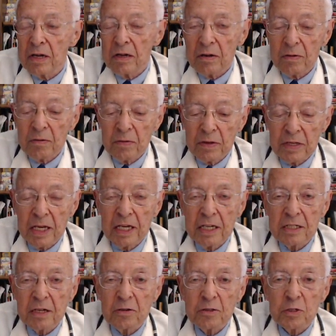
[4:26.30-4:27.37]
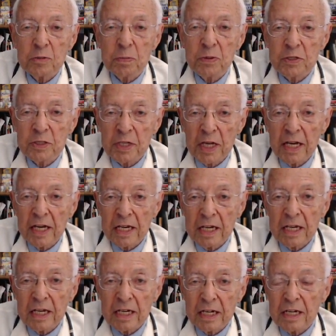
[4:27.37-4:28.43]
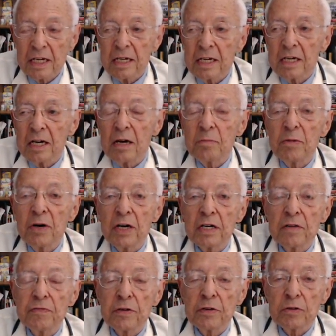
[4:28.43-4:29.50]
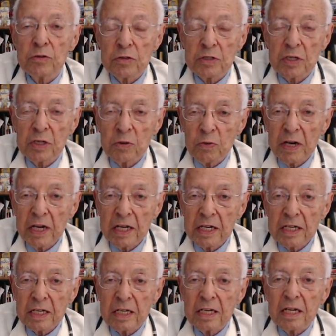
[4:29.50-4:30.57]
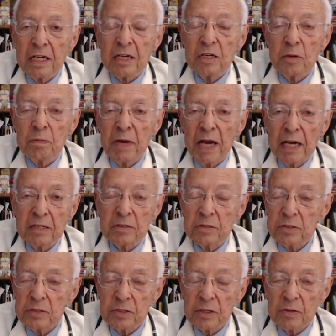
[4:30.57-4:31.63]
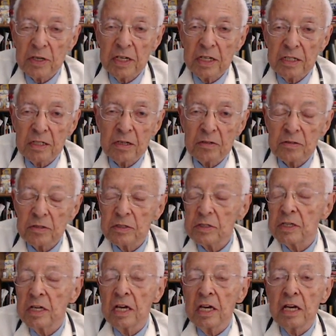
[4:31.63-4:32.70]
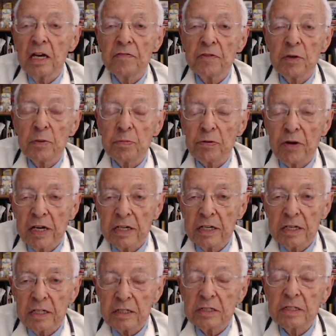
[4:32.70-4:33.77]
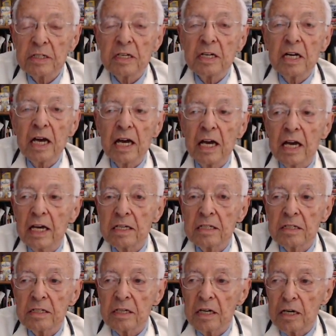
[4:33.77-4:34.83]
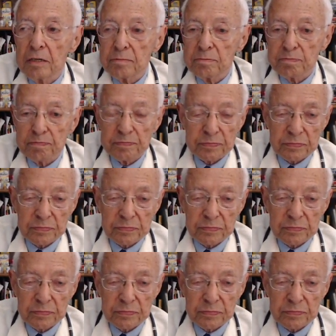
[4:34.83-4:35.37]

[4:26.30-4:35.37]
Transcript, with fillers: with ketones per se, but if you're losing weight, you're bound to show ketones. If you're pregnant and um,